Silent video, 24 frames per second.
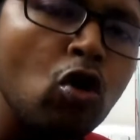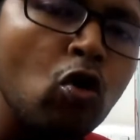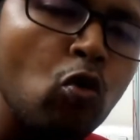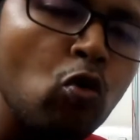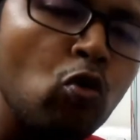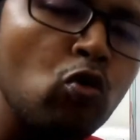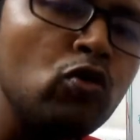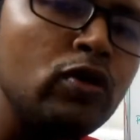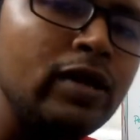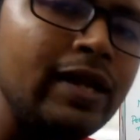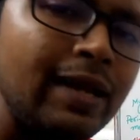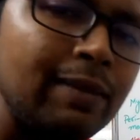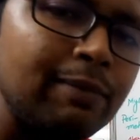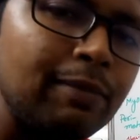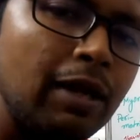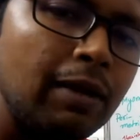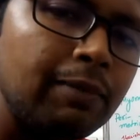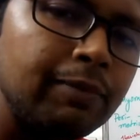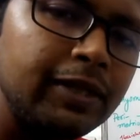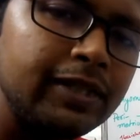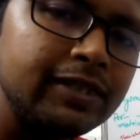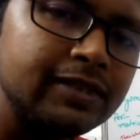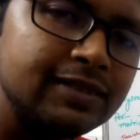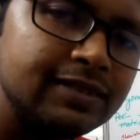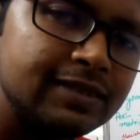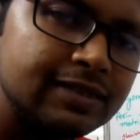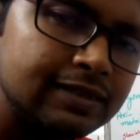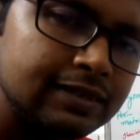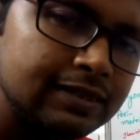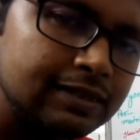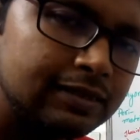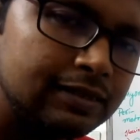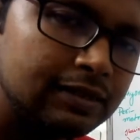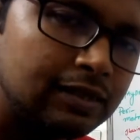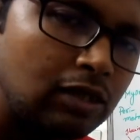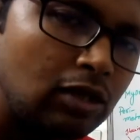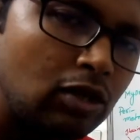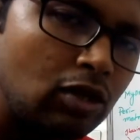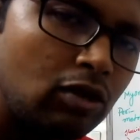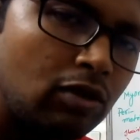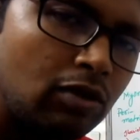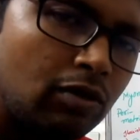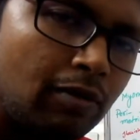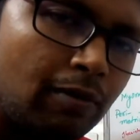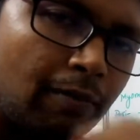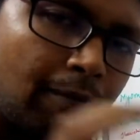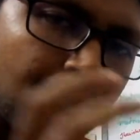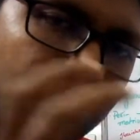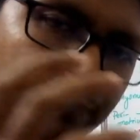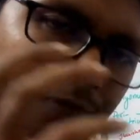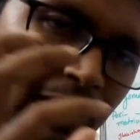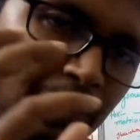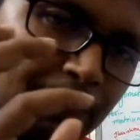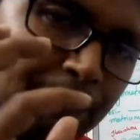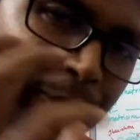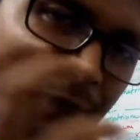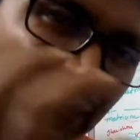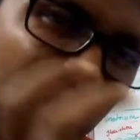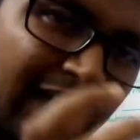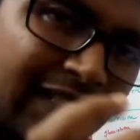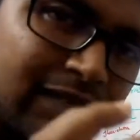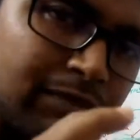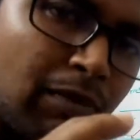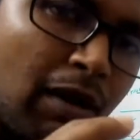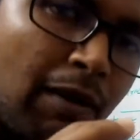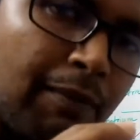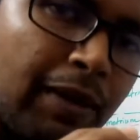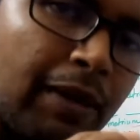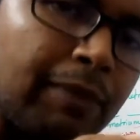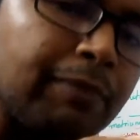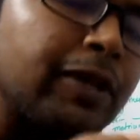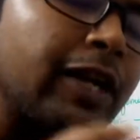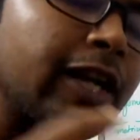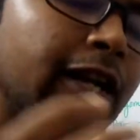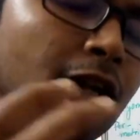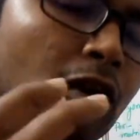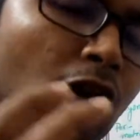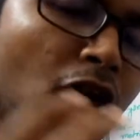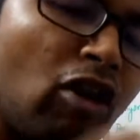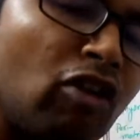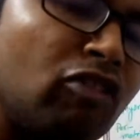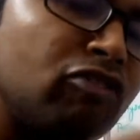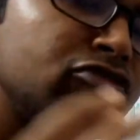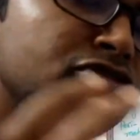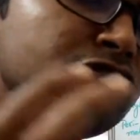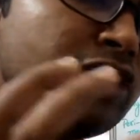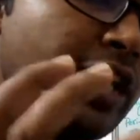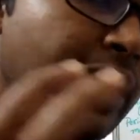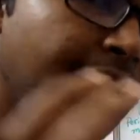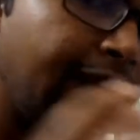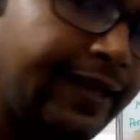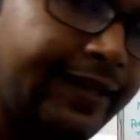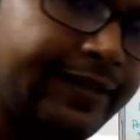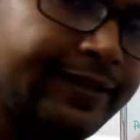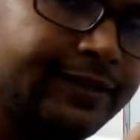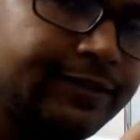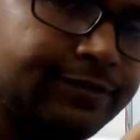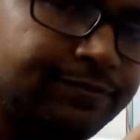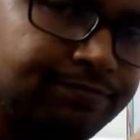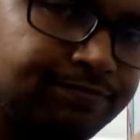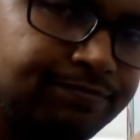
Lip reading: Oolemma means the plasma membrane of egg.